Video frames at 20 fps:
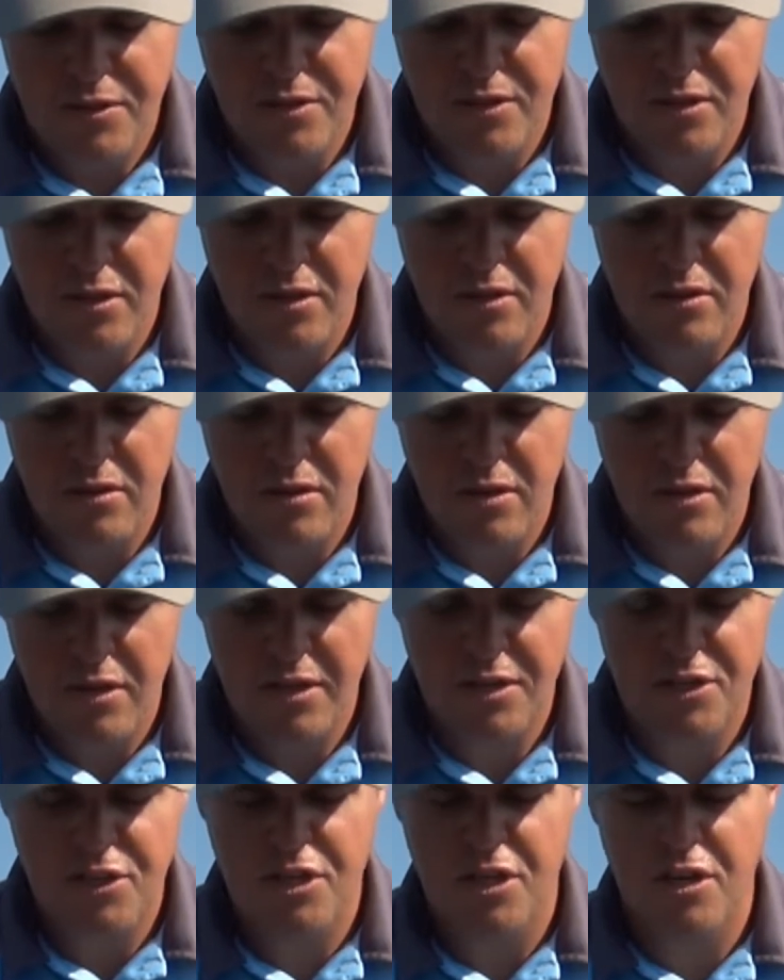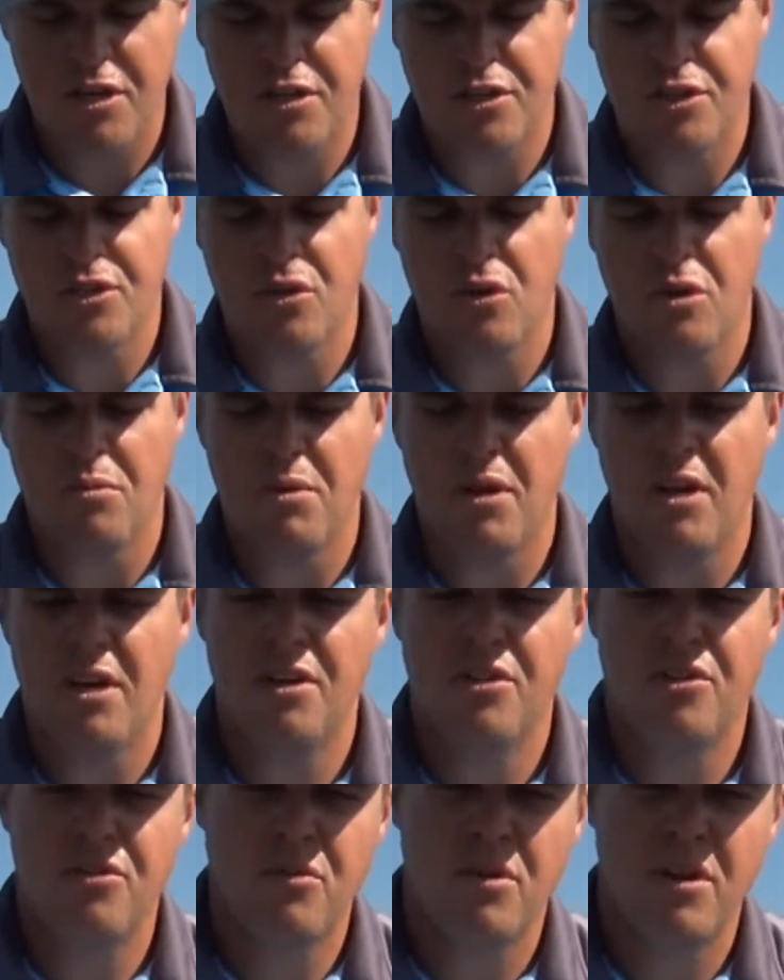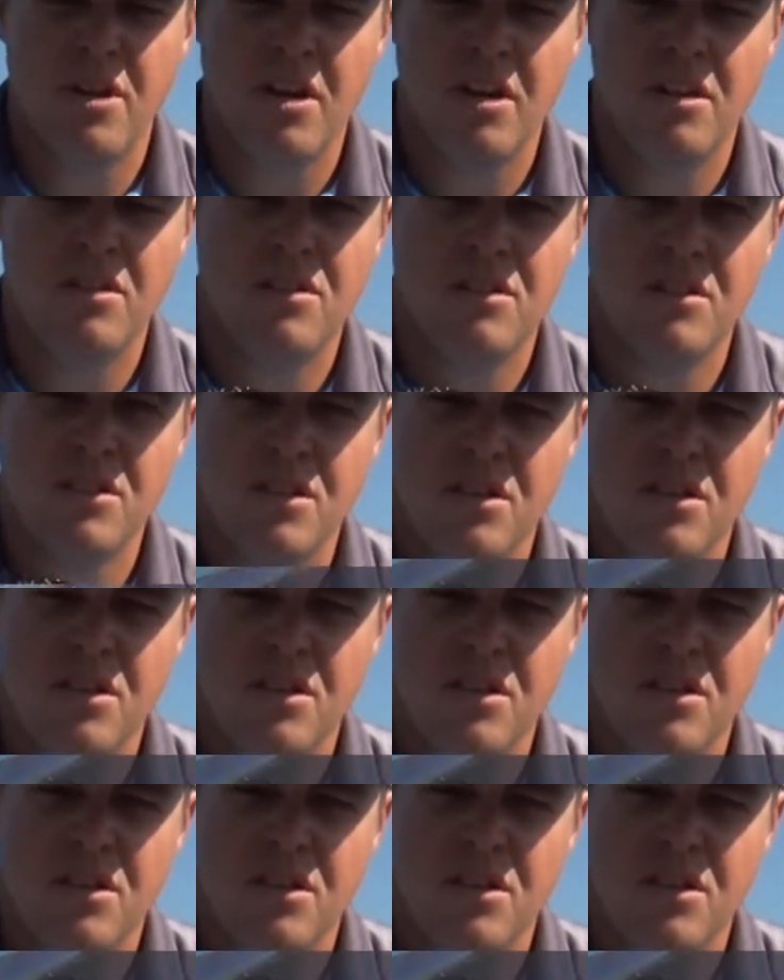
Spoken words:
is a Next Gen Excite blade 3/8 in